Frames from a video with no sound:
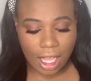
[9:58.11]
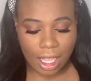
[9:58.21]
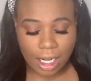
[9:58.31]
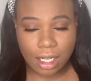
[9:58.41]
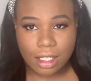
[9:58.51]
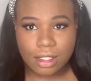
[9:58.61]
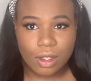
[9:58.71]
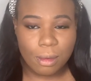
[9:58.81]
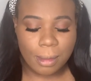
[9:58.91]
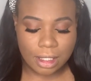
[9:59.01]
And it looks
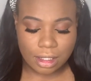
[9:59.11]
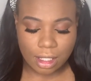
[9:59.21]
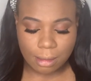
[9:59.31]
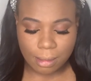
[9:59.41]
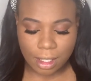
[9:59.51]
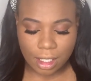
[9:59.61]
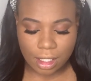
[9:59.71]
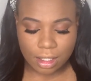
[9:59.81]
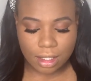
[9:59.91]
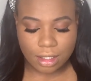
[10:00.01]
so busted, but
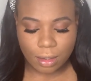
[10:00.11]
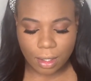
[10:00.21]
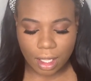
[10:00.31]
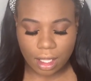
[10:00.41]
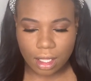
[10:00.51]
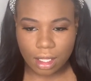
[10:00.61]
it's okay.